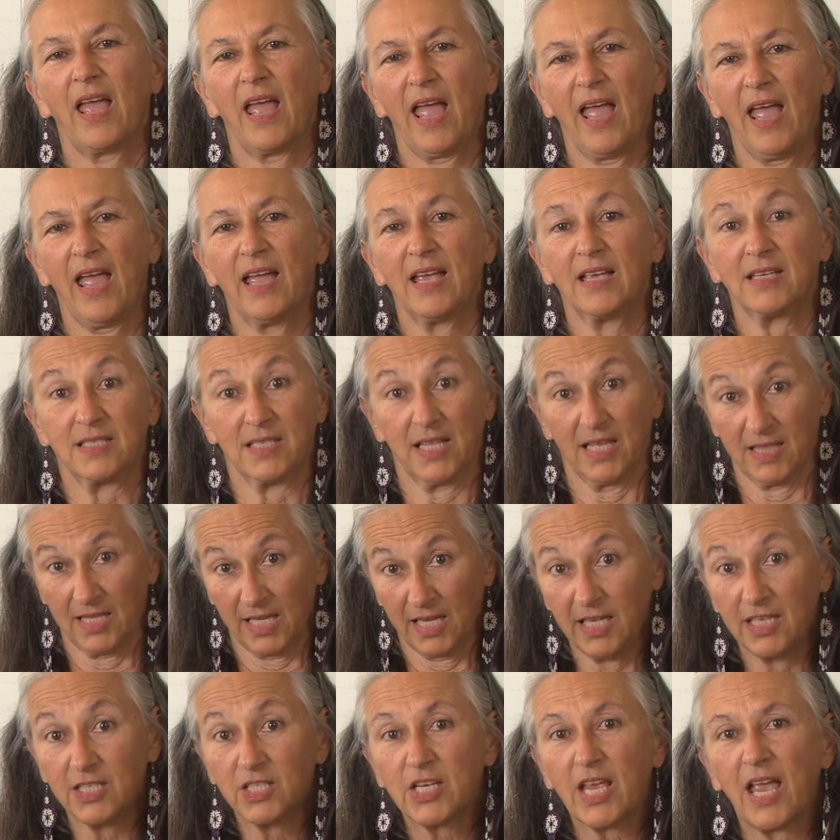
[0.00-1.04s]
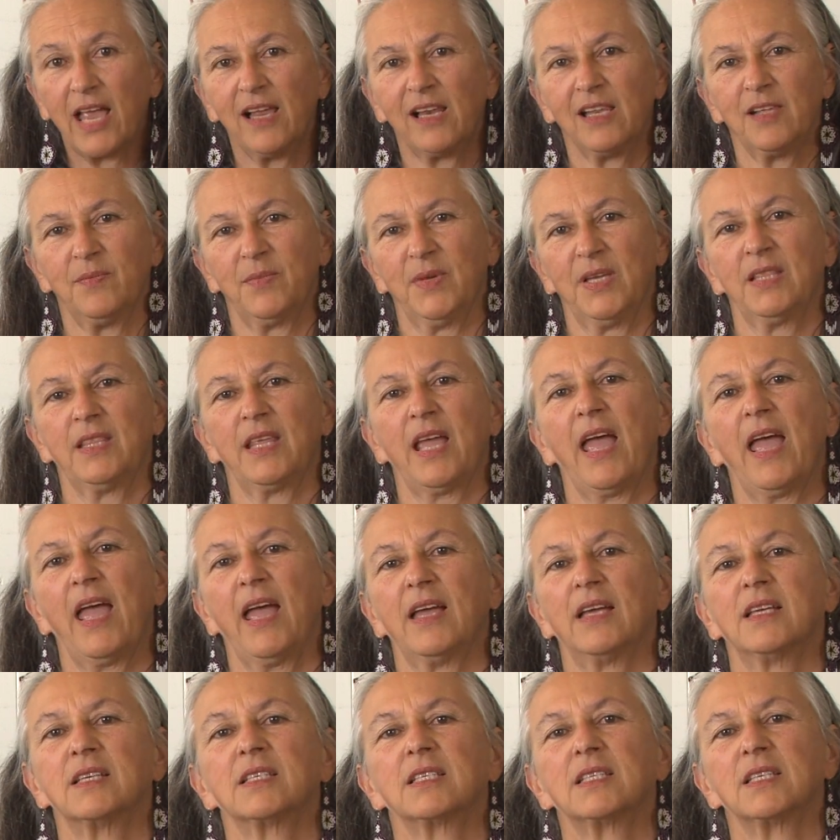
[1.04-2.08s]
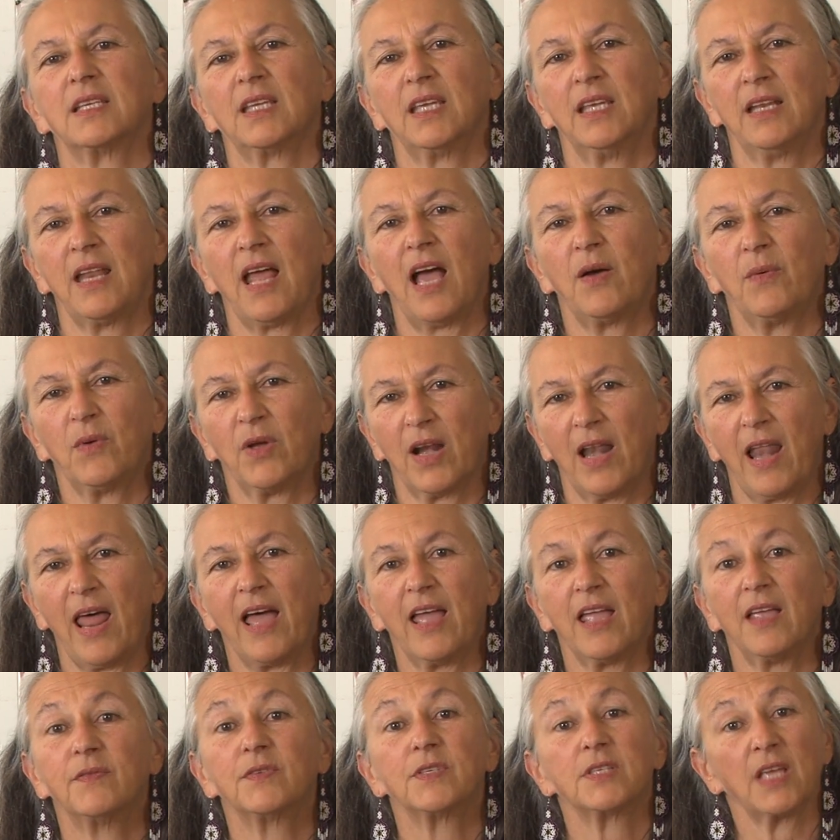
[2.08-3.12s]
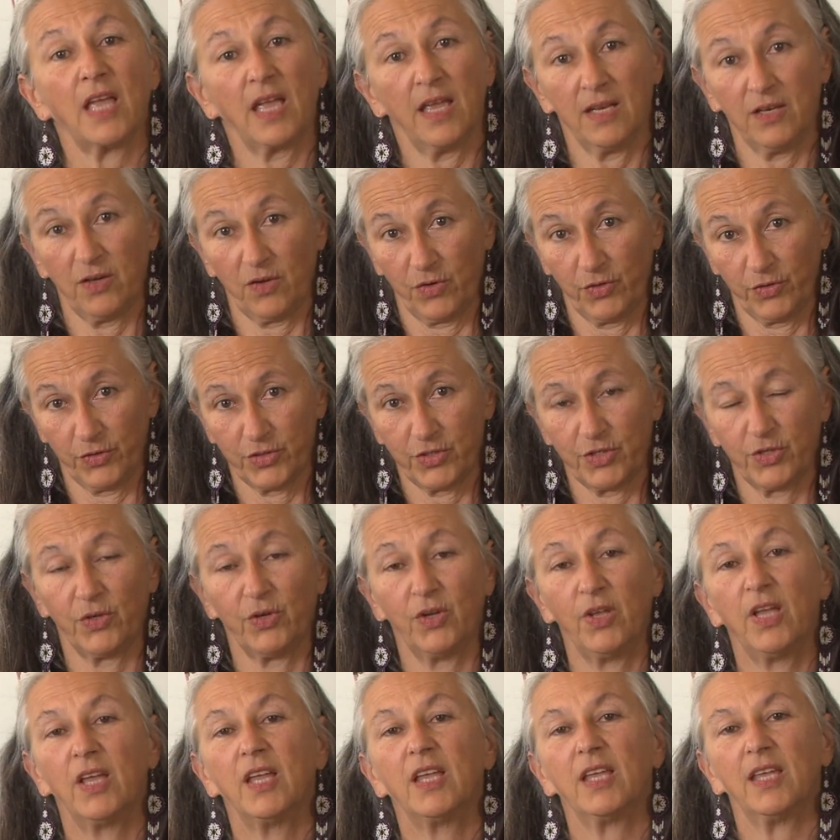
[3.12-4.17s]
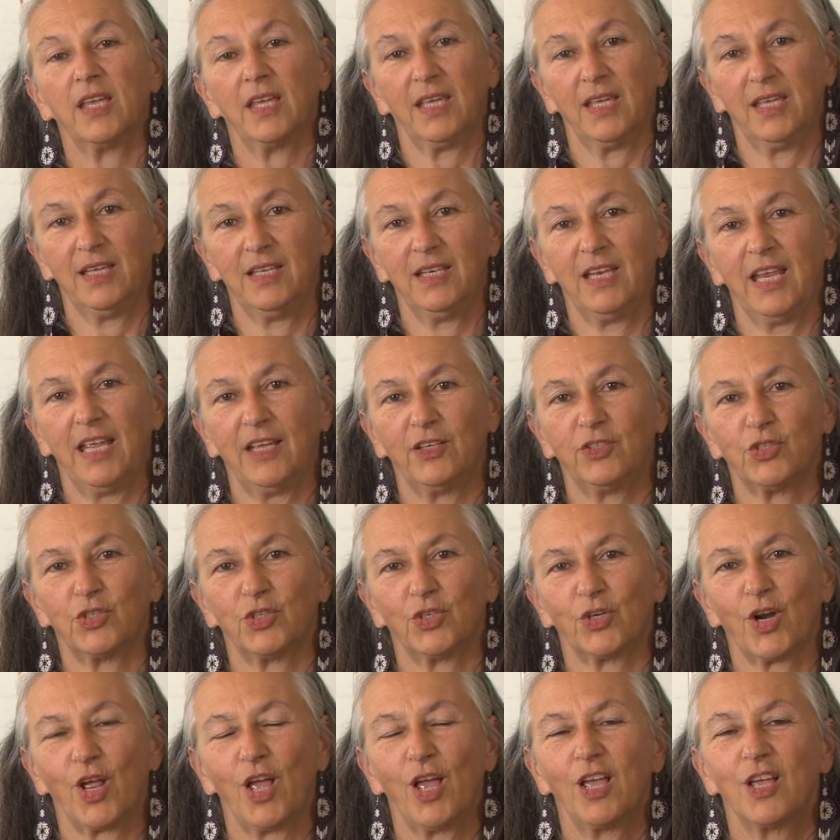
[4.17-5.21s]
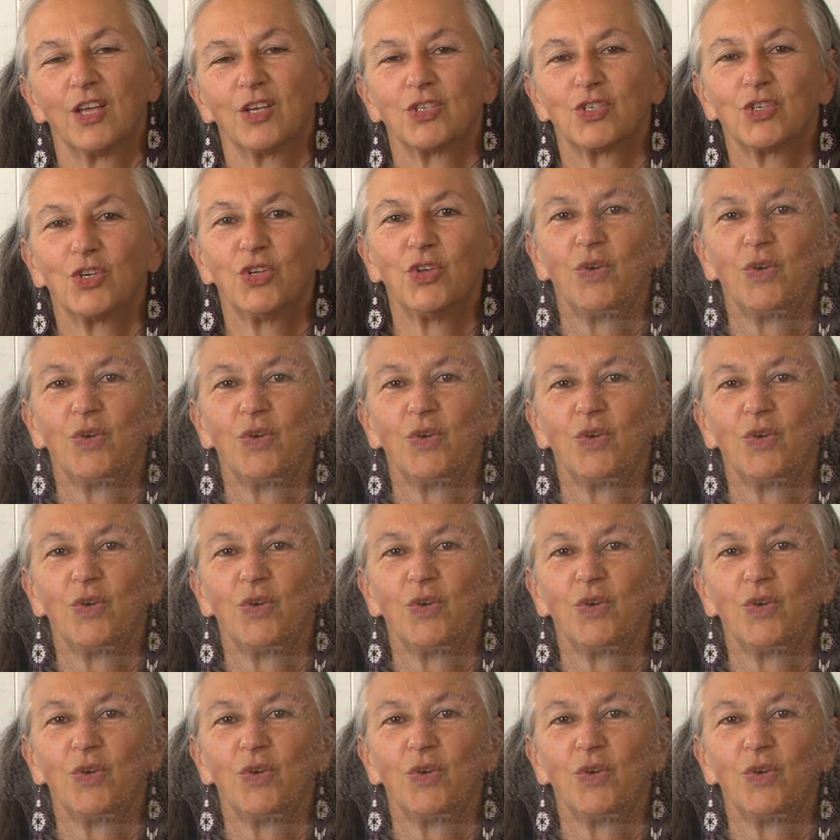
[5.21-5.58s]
has, that each element has in our lives and also in nature. So